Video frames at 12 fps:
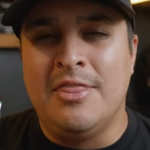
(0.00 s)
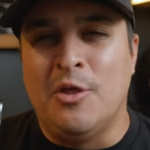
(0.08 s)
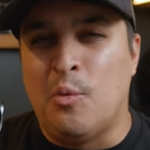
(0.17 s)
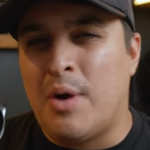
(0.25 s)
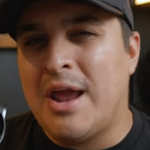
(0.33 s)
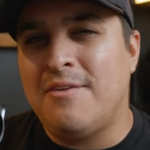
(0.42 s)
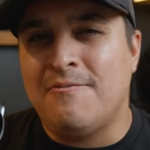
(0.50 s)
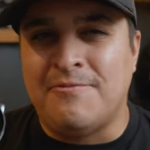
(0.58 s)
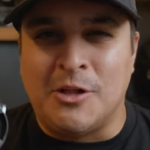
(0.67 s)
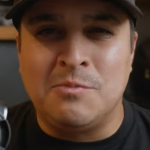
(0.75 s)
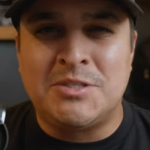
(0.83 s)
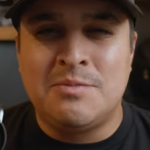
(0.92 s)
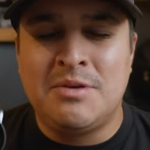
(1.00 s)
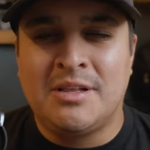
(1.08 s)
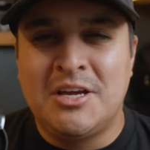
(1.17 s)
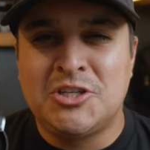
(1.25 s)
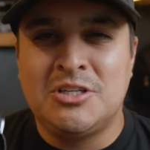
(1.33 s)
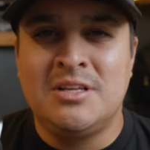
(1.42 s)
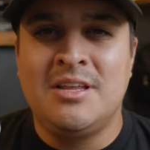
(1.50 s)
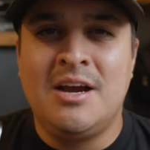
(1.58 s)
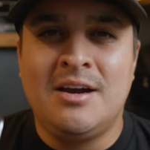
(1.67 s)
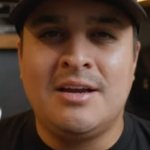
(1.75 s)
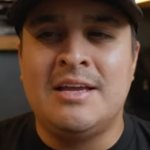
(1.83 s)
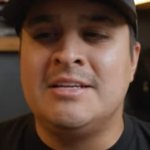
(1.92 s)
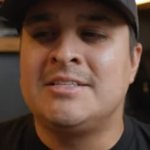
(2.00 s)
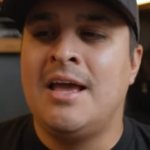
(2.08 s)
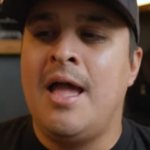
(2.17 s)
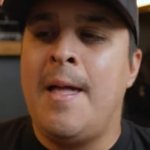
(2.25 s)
the right film simulation in there, it's